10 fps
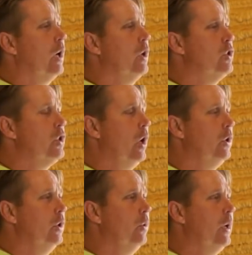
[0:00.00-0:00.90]
I'm going to show
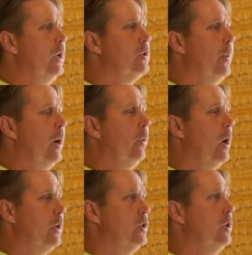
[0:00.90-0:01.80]
you is my
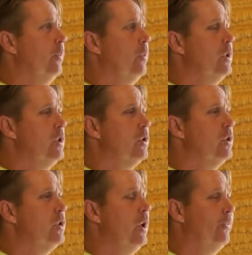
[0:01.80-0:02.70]
rocket ship, which is
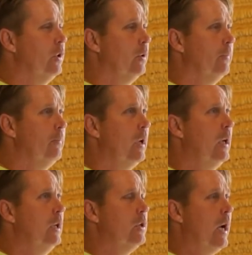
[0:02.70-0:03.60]
the sifter.
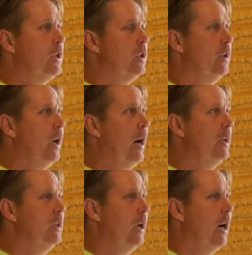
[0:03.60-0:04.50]
It is actually the
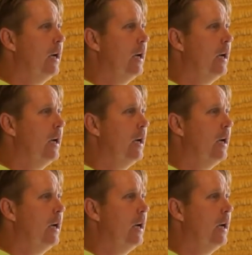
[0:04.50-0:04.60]
idea